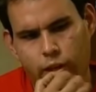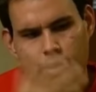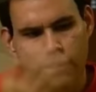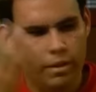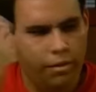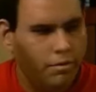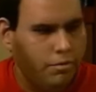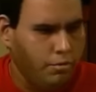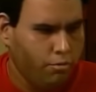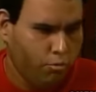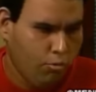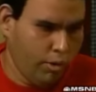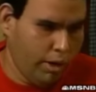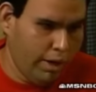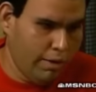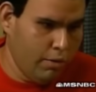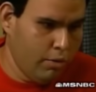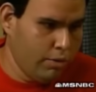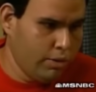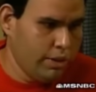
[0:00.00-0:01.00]
Well, if
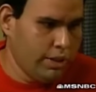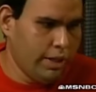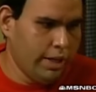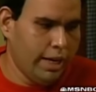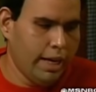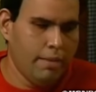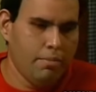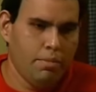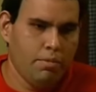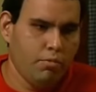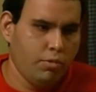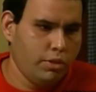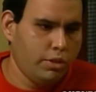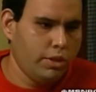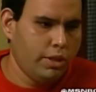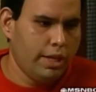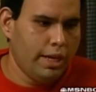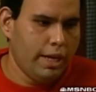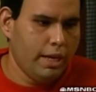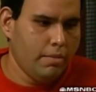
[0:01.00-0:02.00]
whatever was going to happen
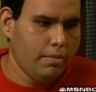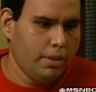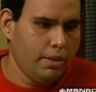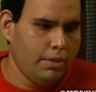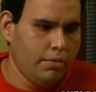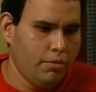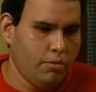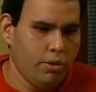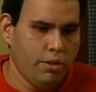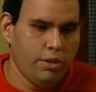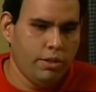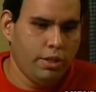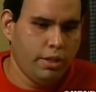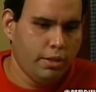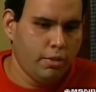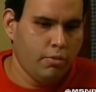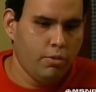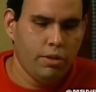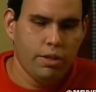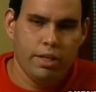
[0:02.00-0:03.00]
was going to happen, if
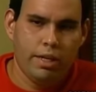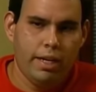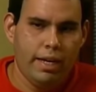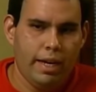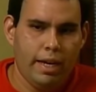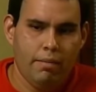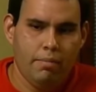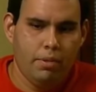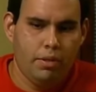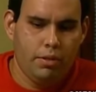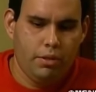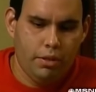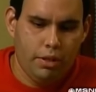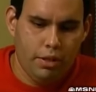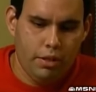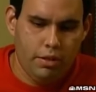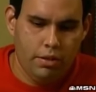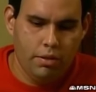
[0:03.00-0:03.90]
one nothing was going to happen, then